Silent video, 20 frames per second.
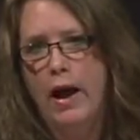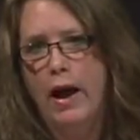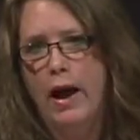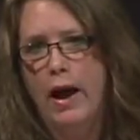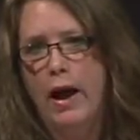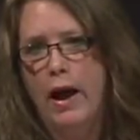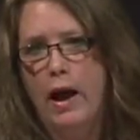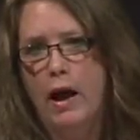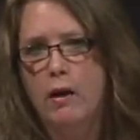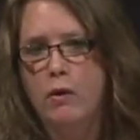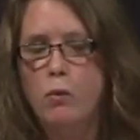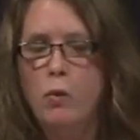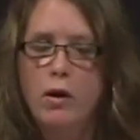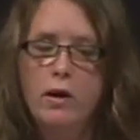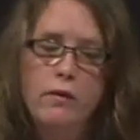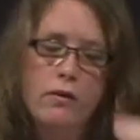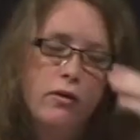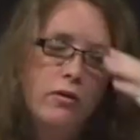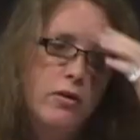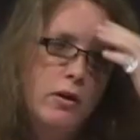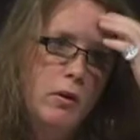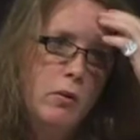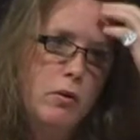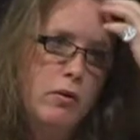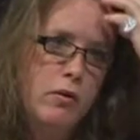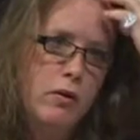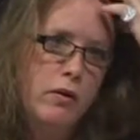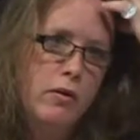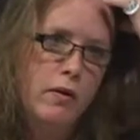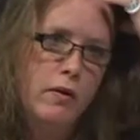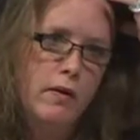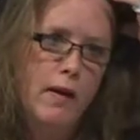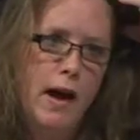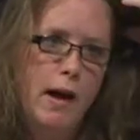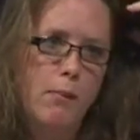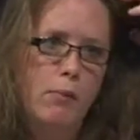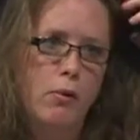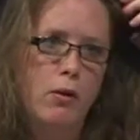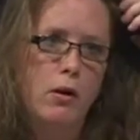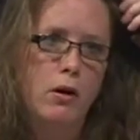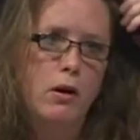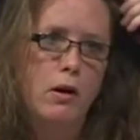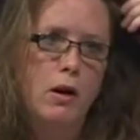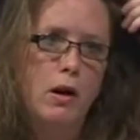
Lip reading: And one of the sequences in that book